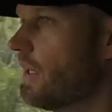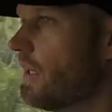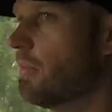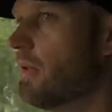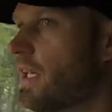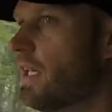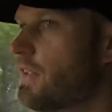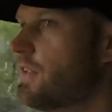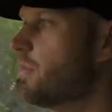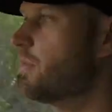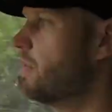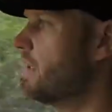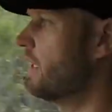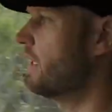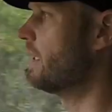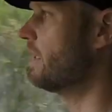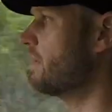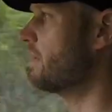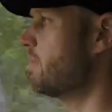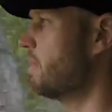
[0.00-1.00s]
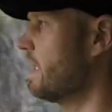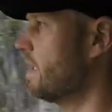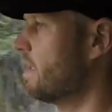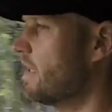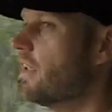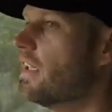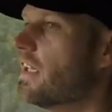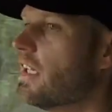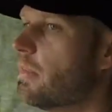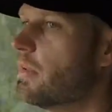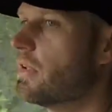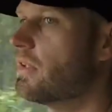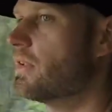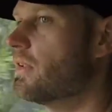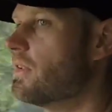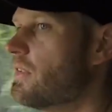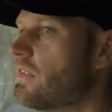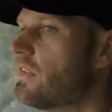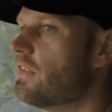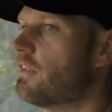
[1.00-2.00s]
that much, but it's mainly there
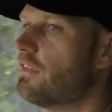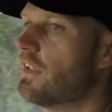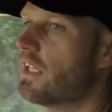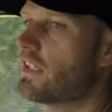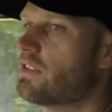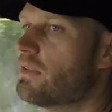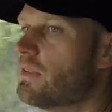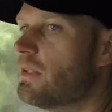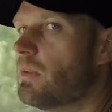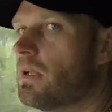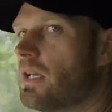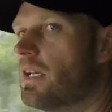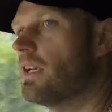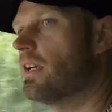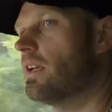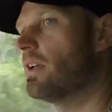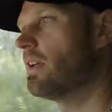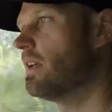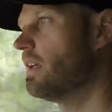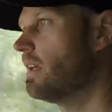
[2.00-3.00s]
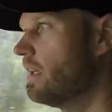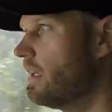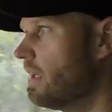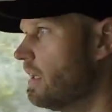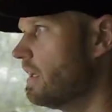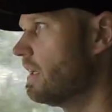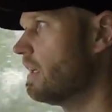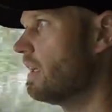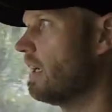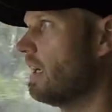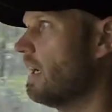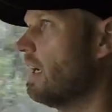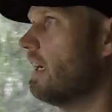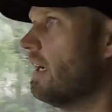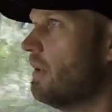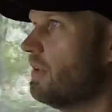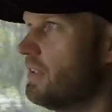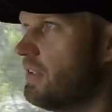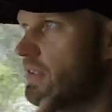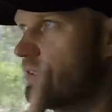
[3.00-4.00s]
because the factory one,
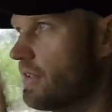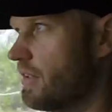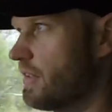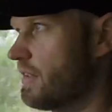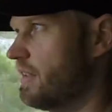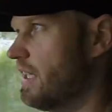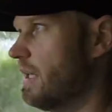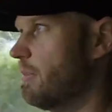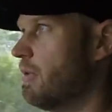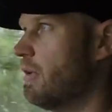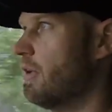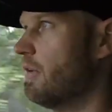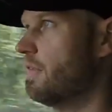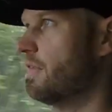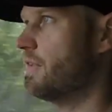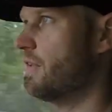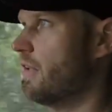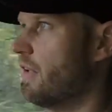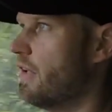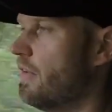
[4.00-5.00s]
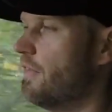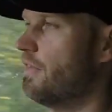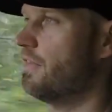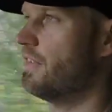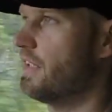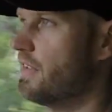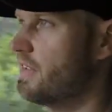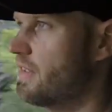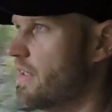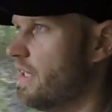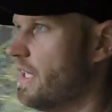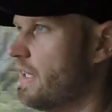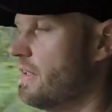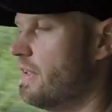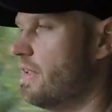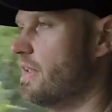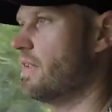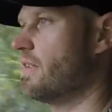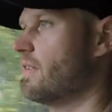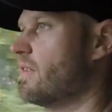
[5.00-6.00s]
it's just going to snap off. So I've
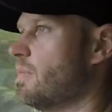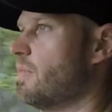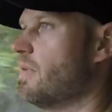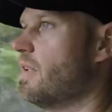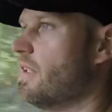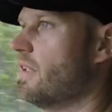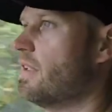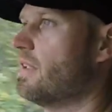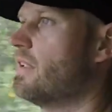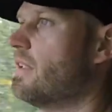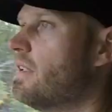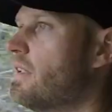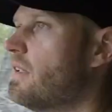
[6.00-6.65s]
disconnected it completely.